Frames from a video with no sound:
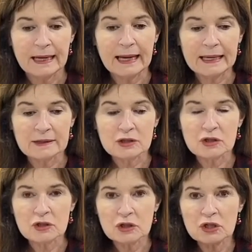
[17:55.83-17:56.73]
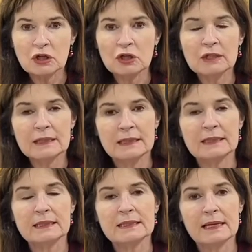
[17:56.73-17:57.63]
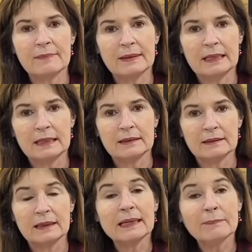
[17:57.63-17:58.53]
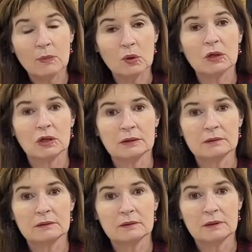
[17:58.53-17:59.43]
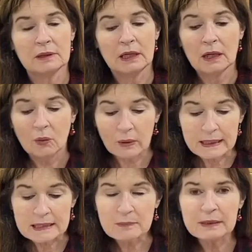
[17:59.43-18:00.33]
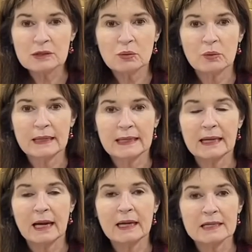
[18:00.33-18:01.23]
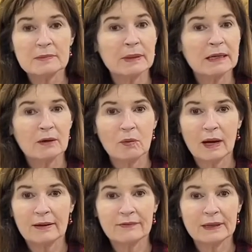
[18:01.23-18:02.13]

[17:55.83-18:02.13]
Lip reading: and turned it into something immoral. When it's between a husband and a wife,